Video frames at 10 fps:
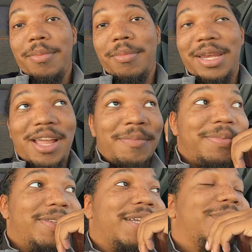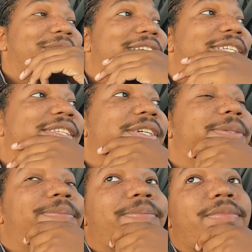But now I'm just doing this.
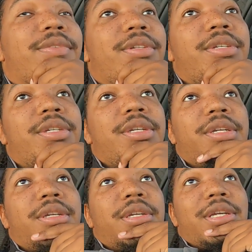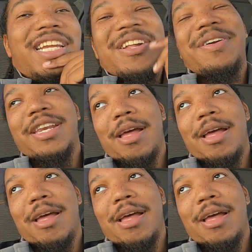So, could